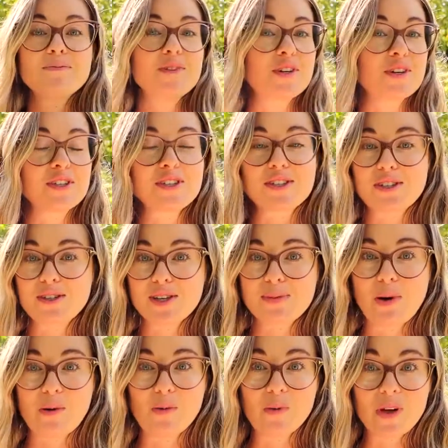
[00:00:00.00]
You're concerned
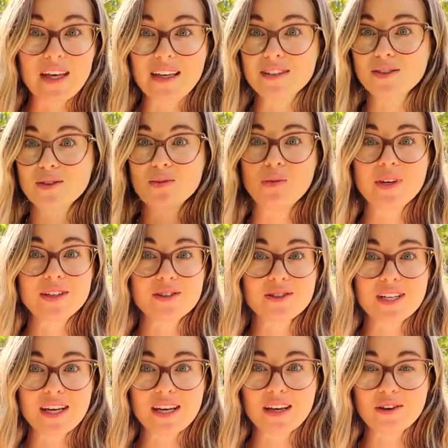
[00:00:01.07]
about weeds or the weeds are
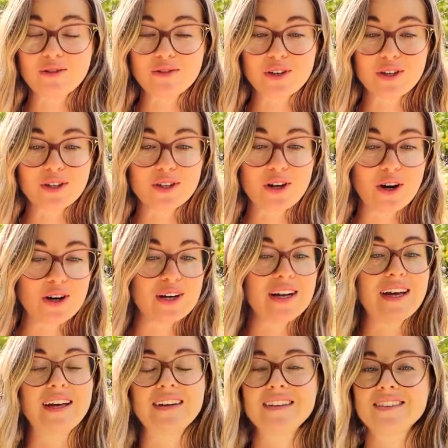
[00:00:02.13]
taking over your
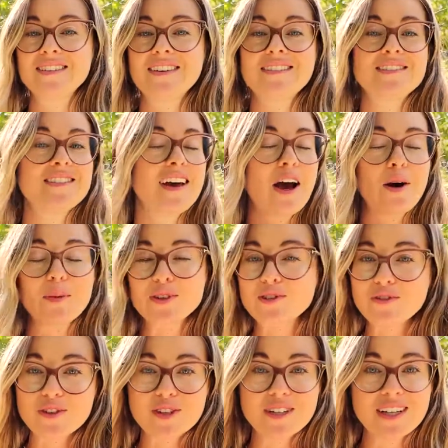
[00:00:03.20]
garden. How much
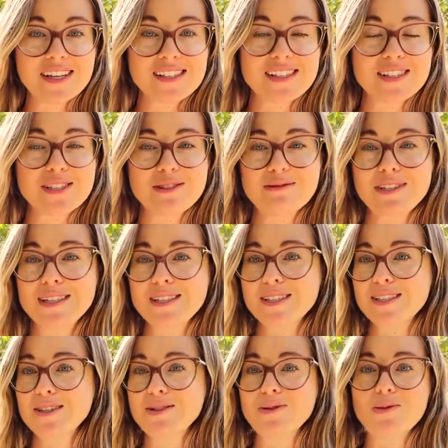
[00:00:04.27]
fertilizing do you need
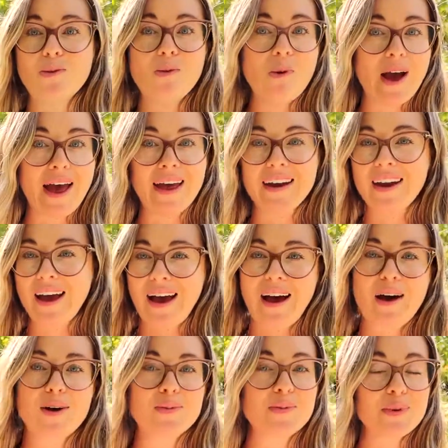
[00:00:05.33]
to do? When?
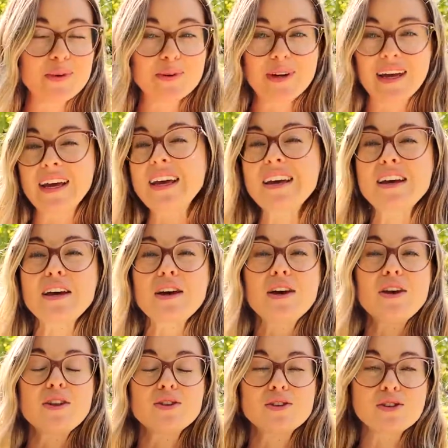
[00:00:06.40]
How? Pruning.
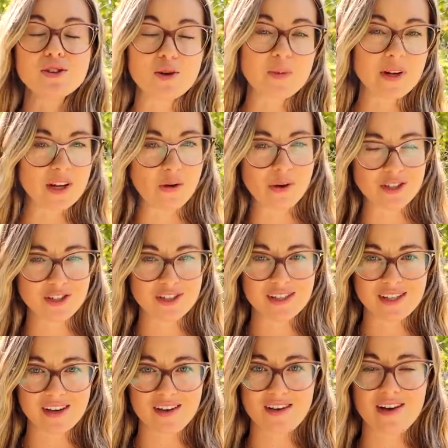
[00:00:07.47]
There's so many
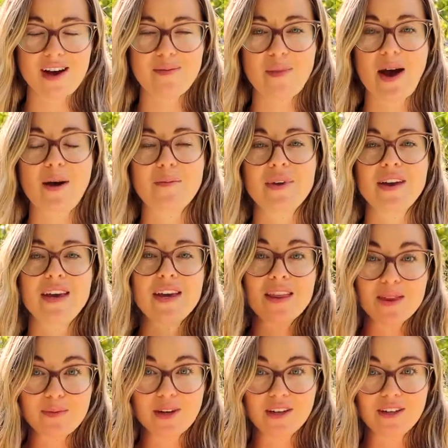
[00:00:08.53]
questions that can come up
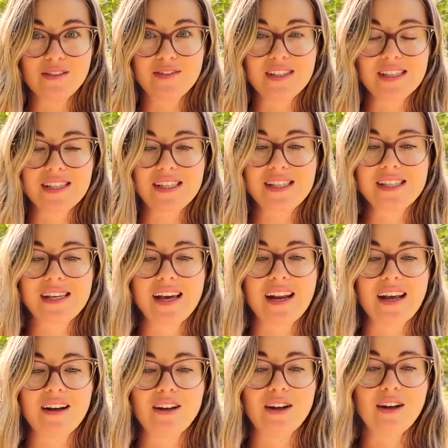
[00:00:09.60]
in the middle of the
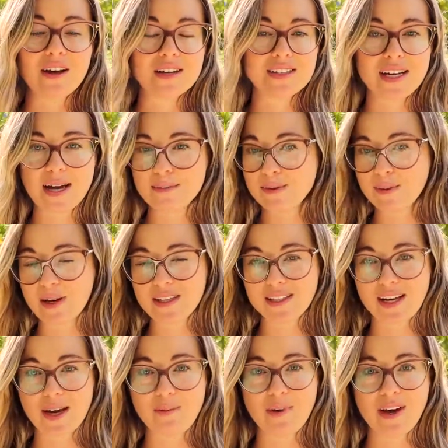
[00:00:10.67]
season, and a lot of times by the
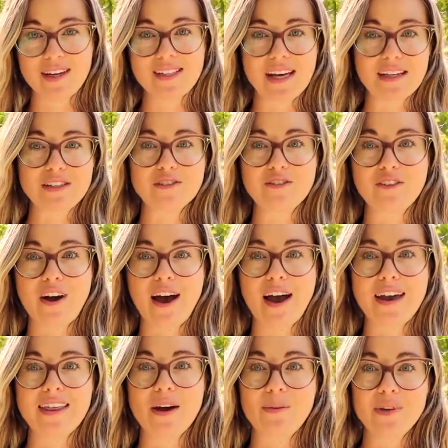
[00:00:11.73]
time we
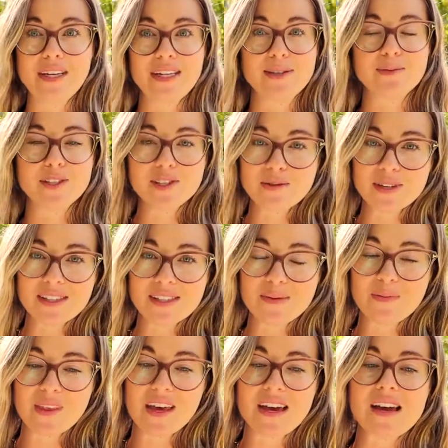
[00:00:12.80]
identify that we need to be doing
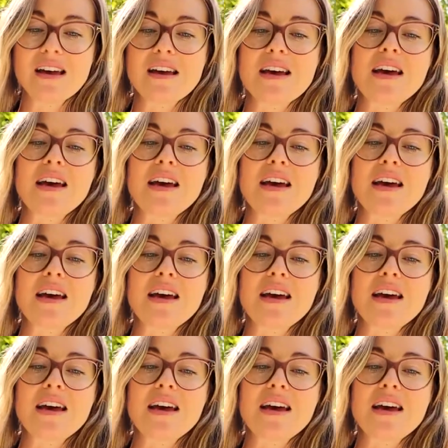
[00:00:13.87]
something,